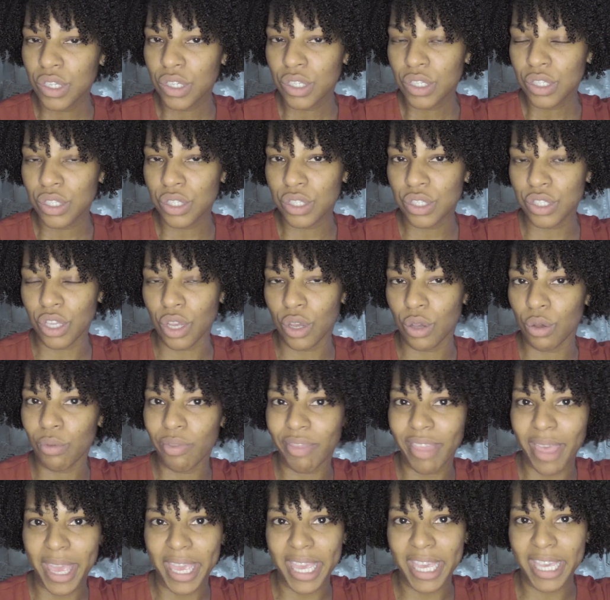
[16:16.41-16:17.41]
so
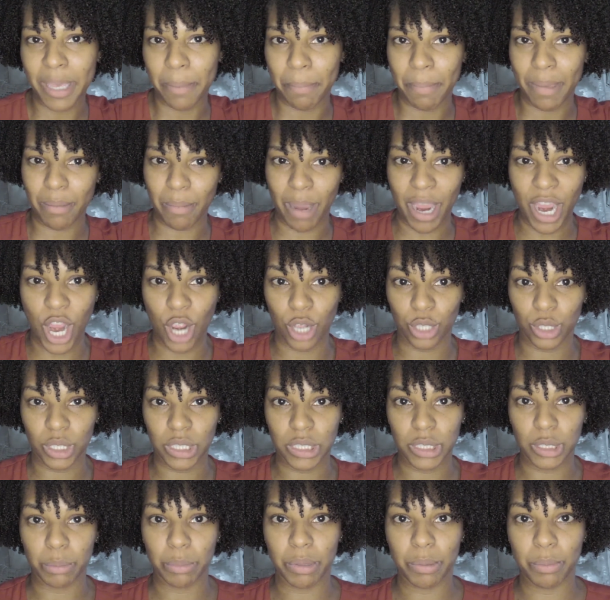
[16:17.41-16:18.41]
that it can make my hair look a
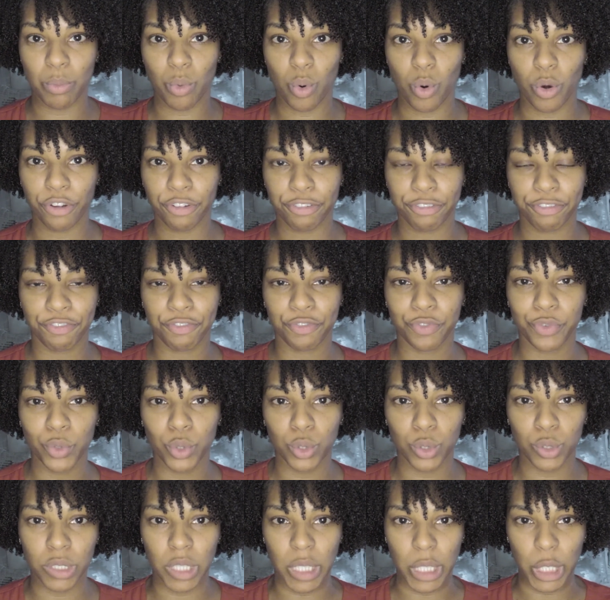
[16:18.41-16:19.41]
little bit more
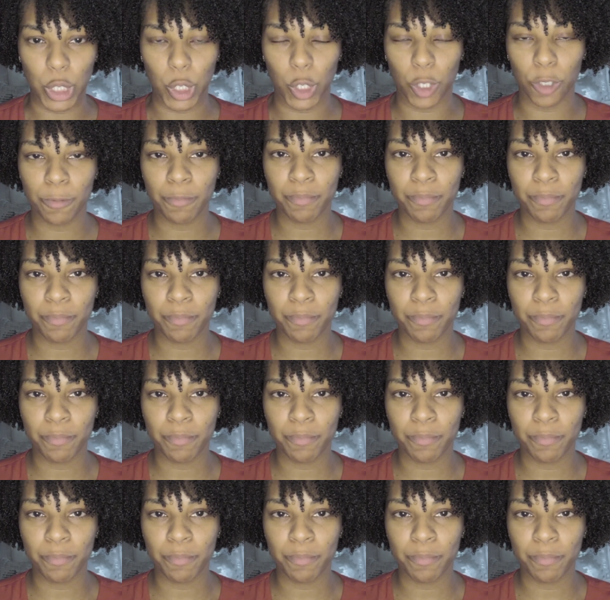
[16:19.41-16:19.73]
fuller.